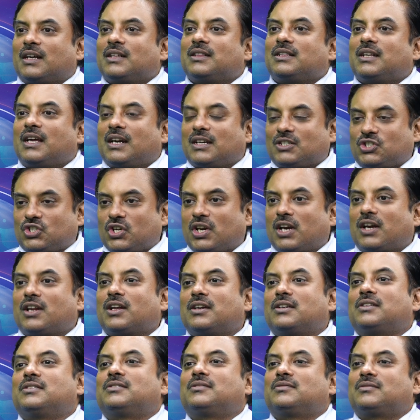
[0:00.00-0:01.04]
And there are
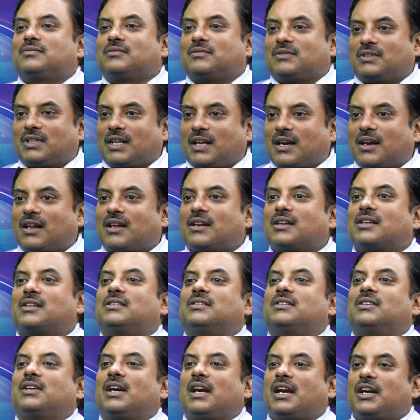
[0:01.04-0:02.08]
children, there are
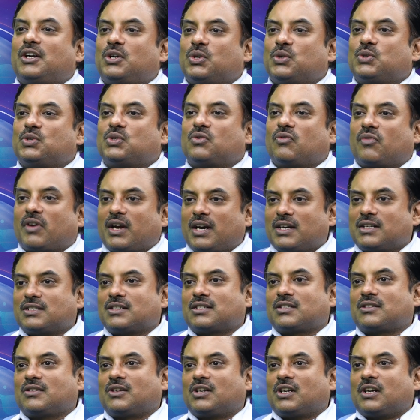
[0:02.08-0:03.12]
relatives,
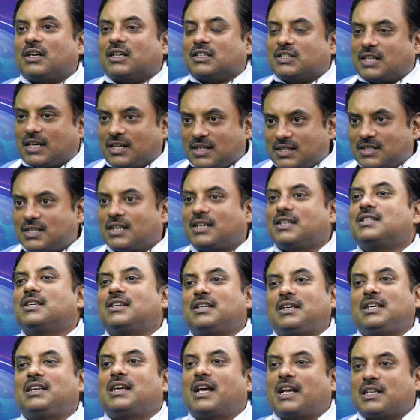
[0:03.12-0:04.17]
friends. That is the reason
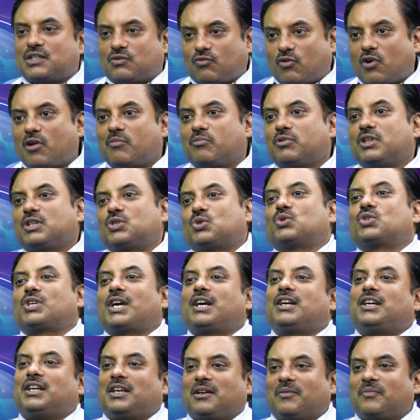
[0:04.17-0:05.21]
he has formed the
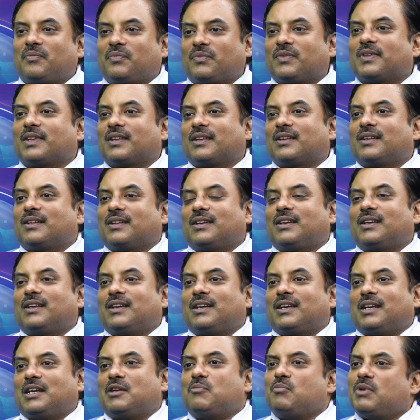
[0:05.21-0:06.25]
society.
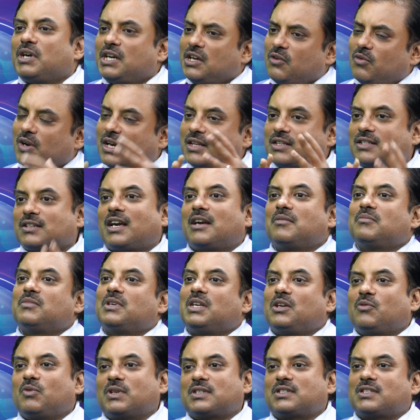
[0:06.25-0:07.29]
In medieval time,
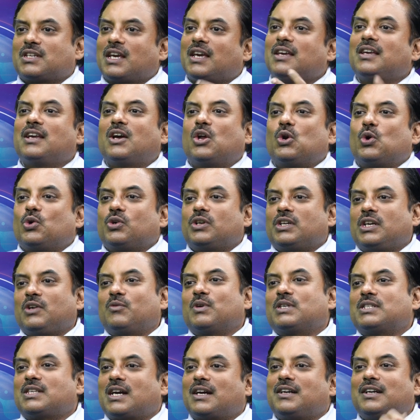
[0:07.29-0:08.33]
he was staying alone, he
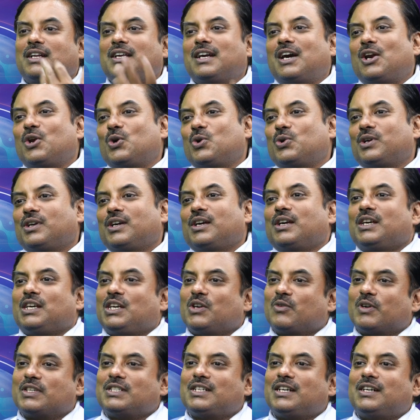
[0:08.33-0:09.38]
was hunting alone,
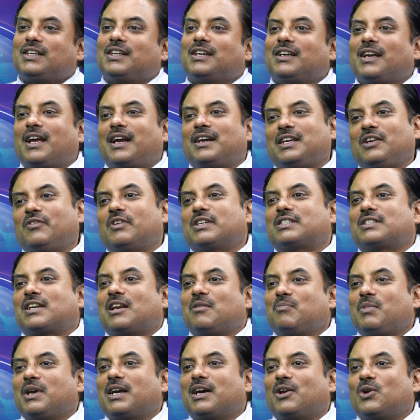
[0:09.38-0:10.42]
he was eating and he was
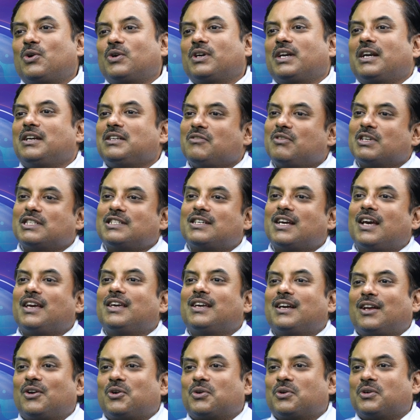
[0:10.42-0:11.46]
sleeping alone and he was
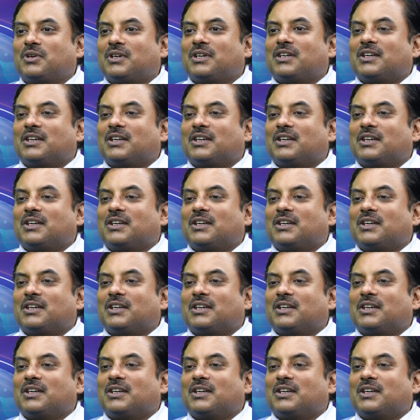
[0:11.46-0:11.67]
dying alone.